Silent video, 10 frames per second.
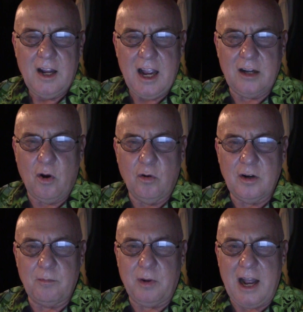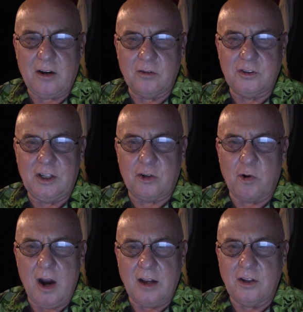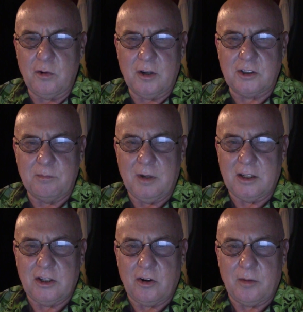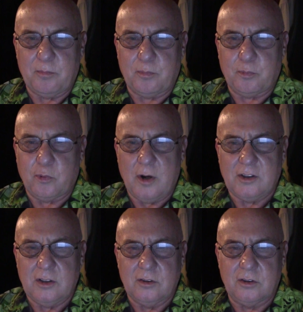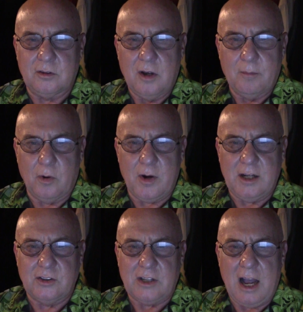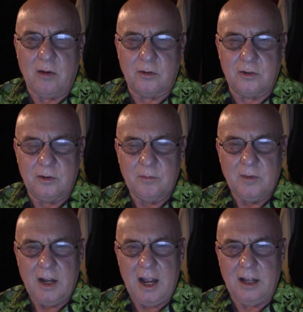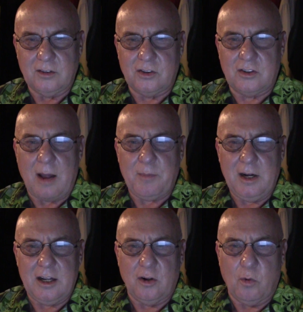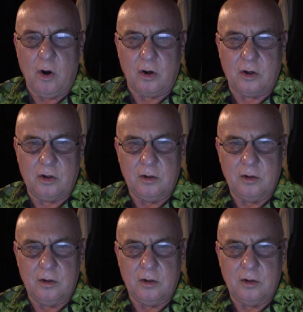and holding placards decrying the U.S. military presence. Marines out and stop illegal work.